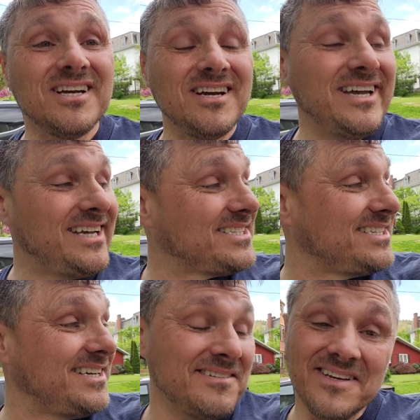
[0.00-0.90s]
Uh, it's
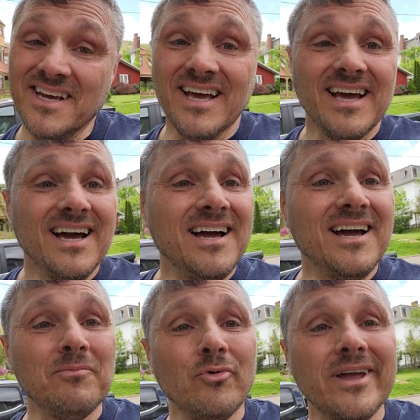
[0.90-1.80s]
ai uh,
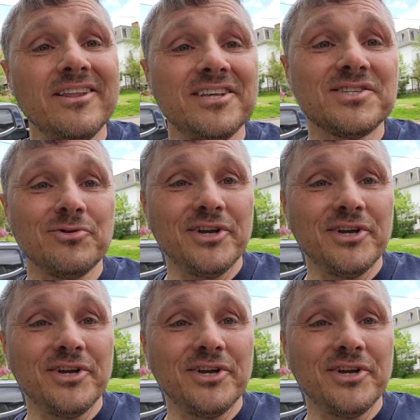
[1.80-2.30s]
I'm winging this one